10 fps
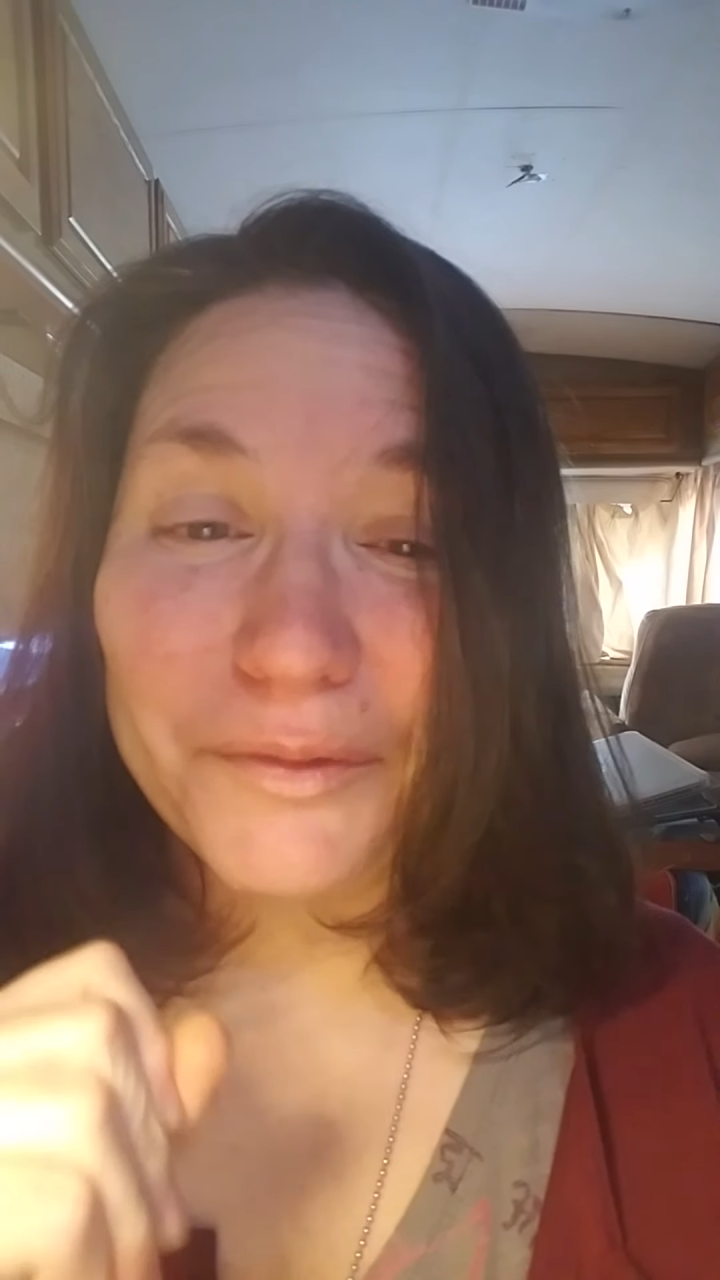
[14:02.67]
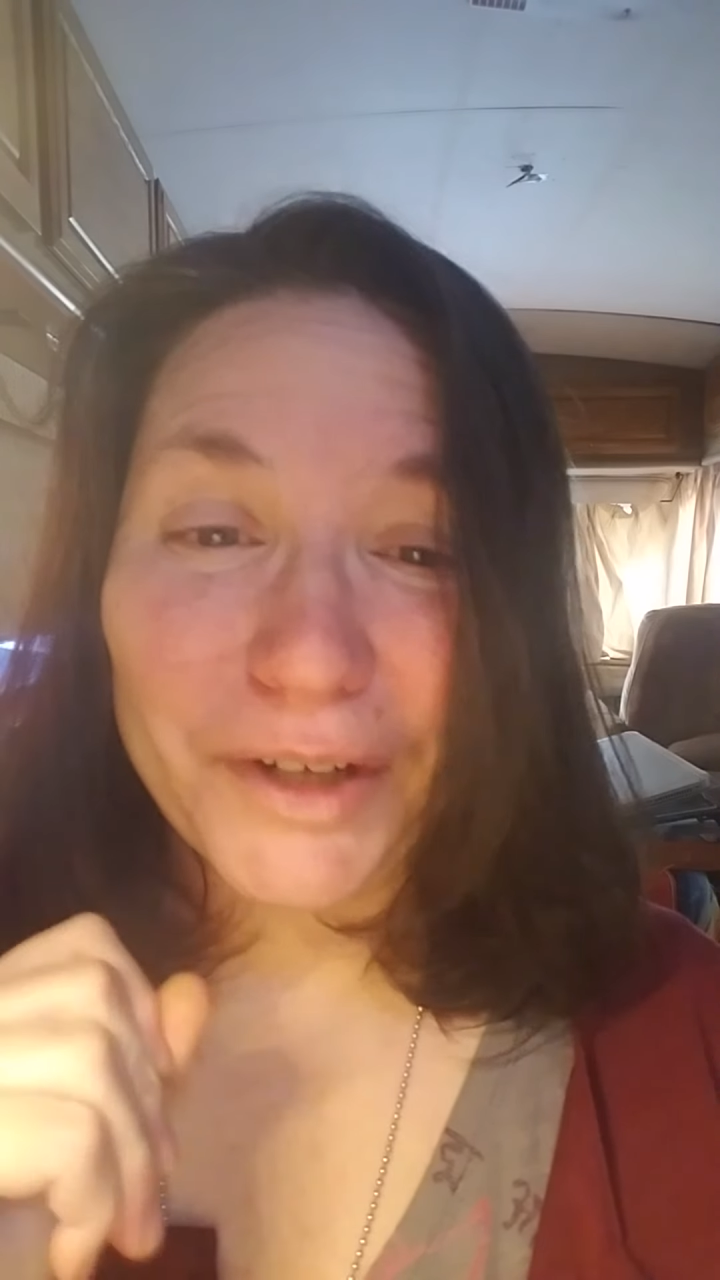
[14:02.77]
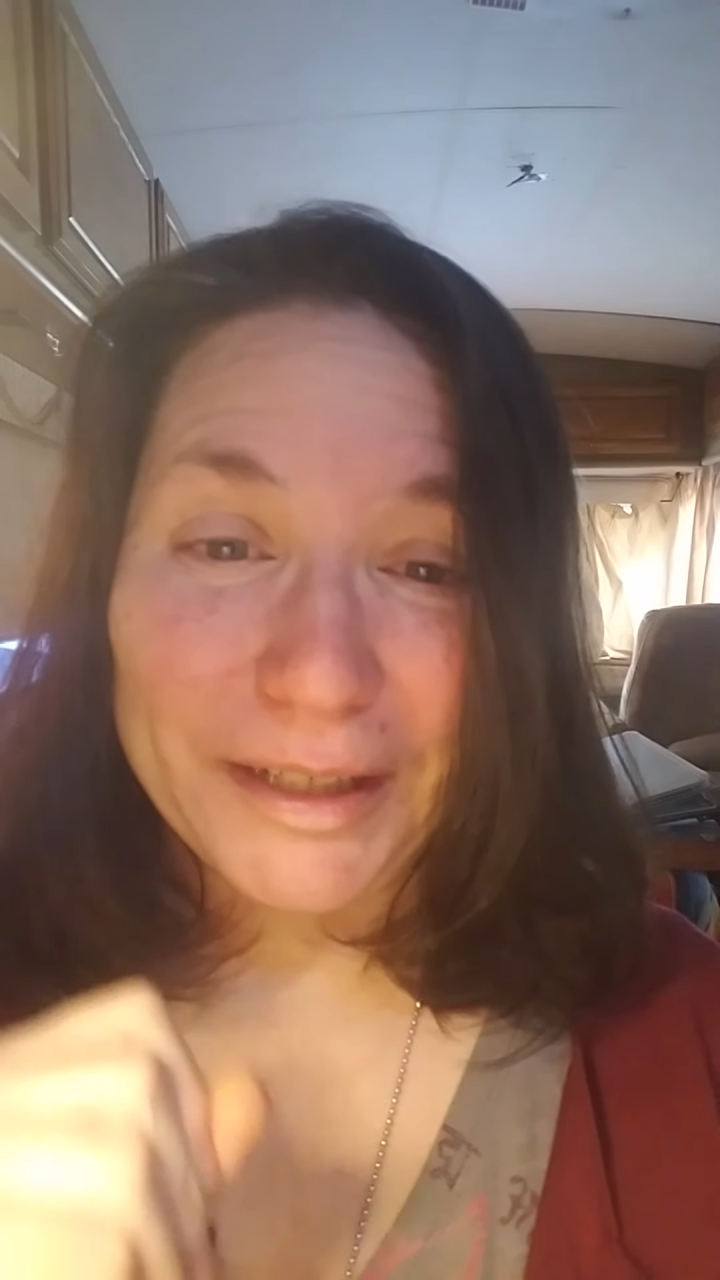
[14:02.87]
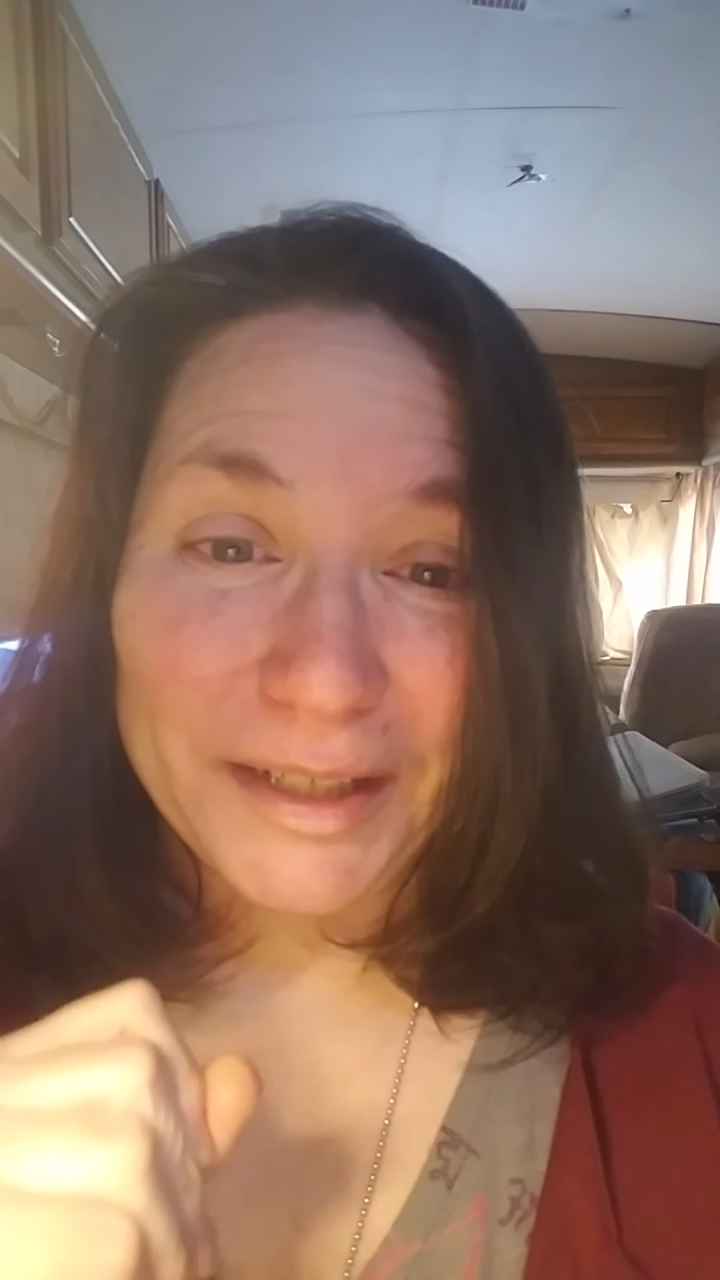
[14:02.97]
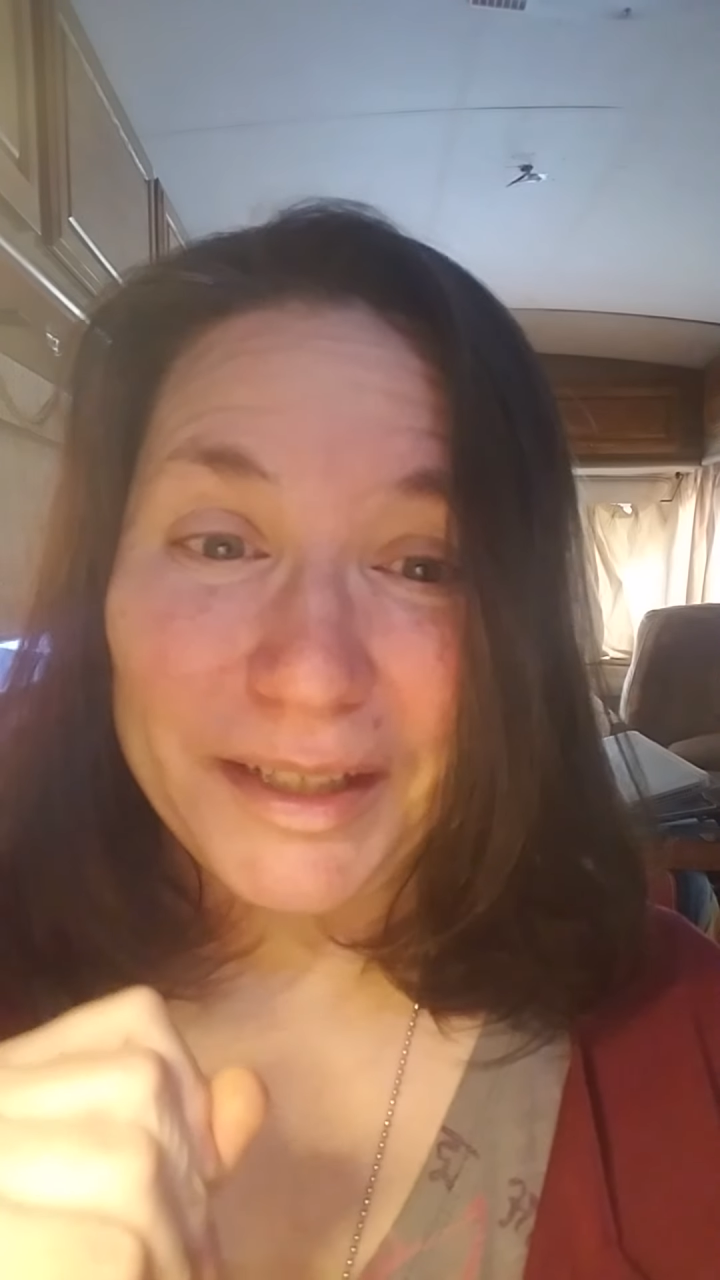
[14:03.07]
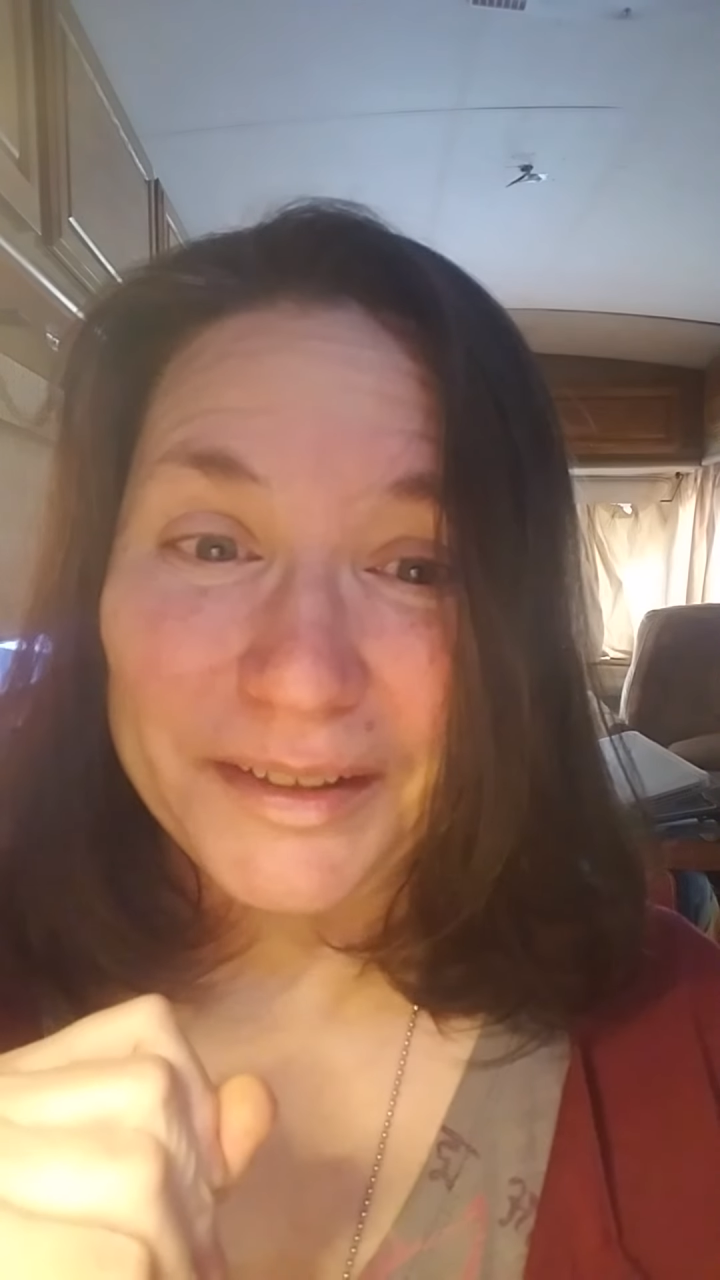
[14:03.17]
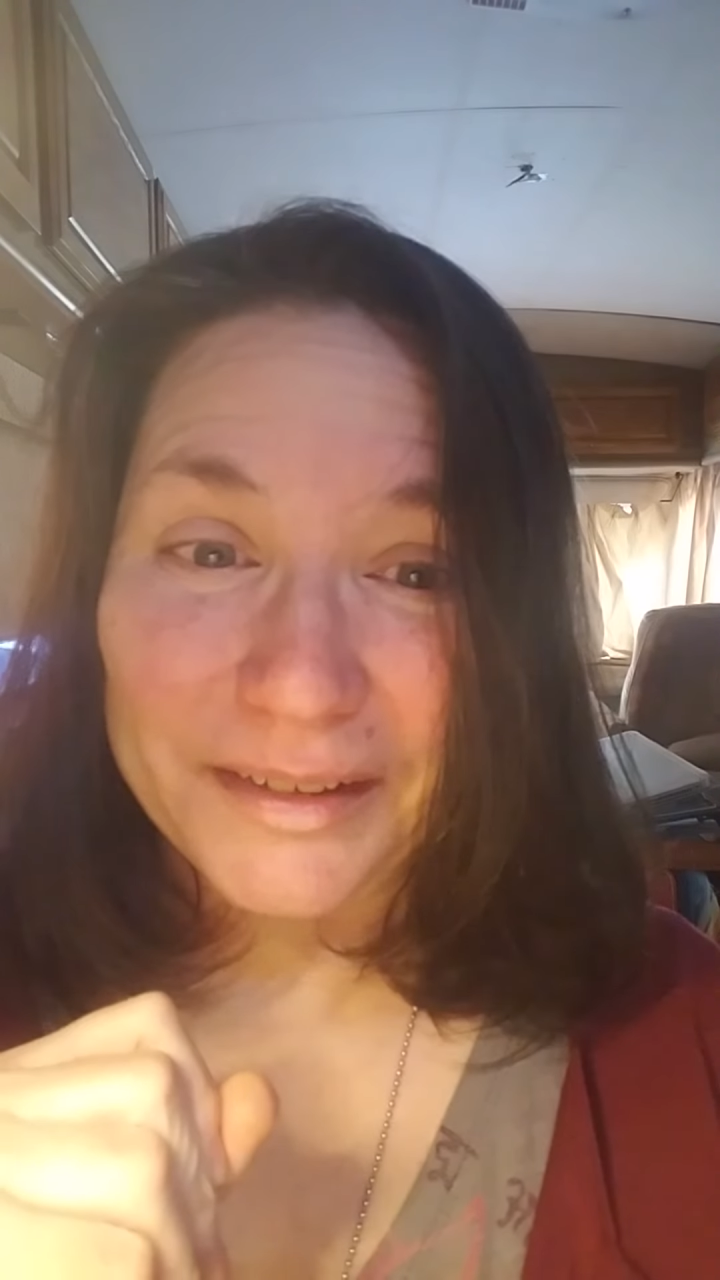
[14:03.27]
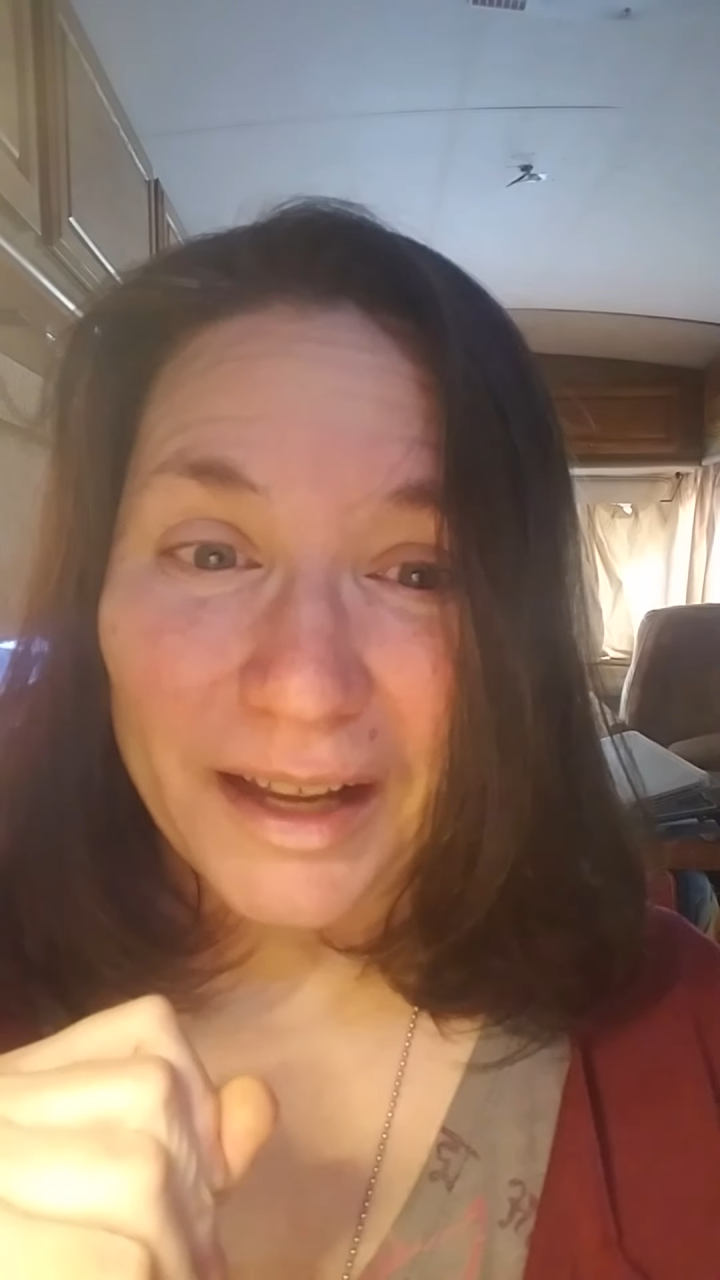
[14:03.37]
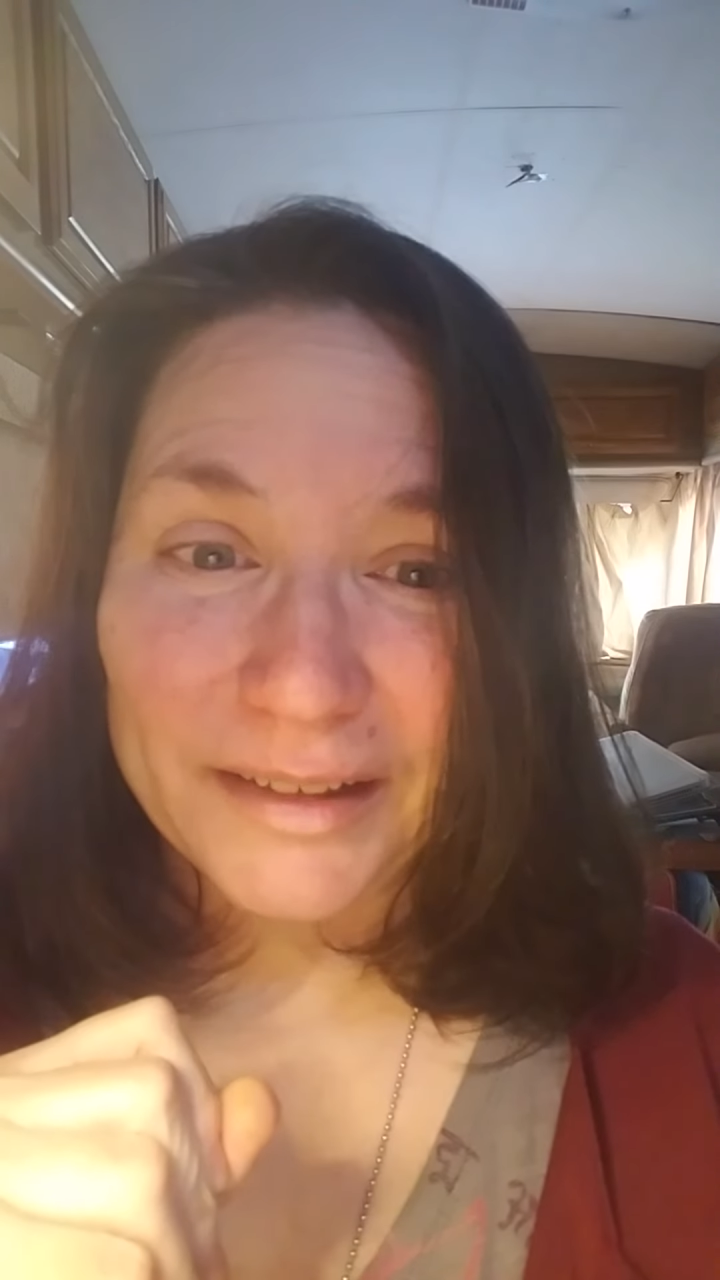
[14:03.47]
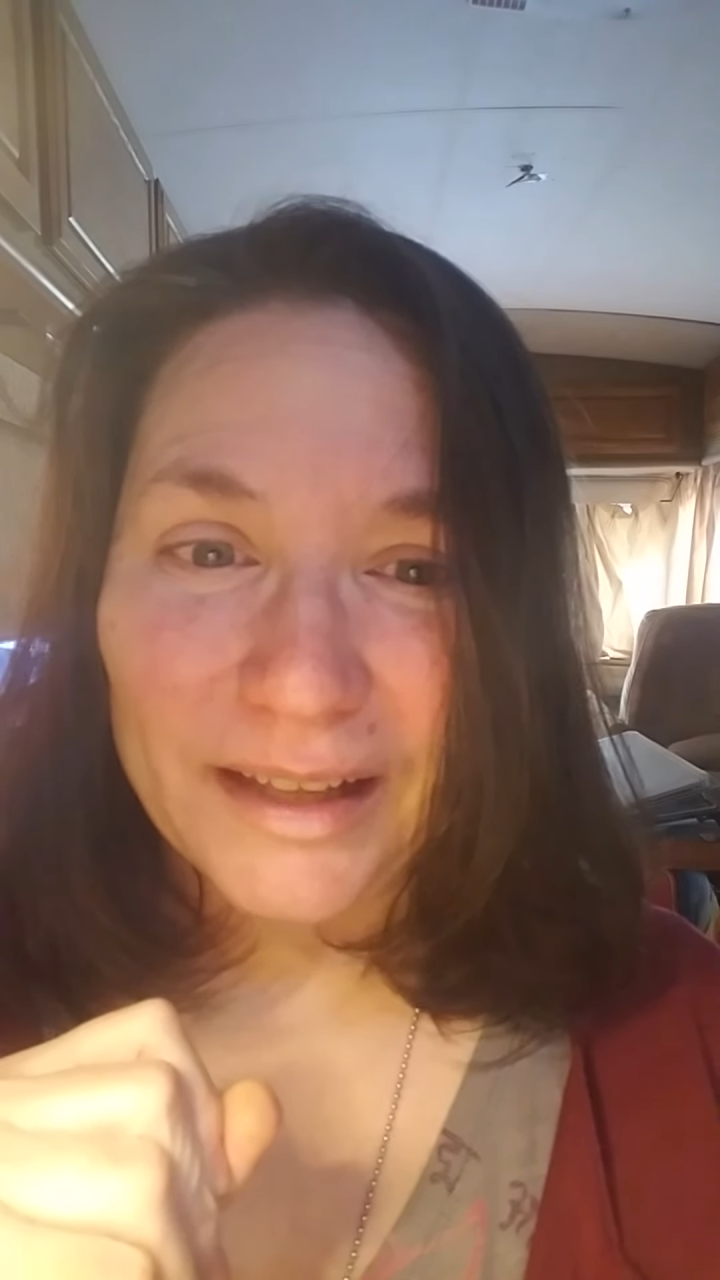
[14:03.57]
of our kitties died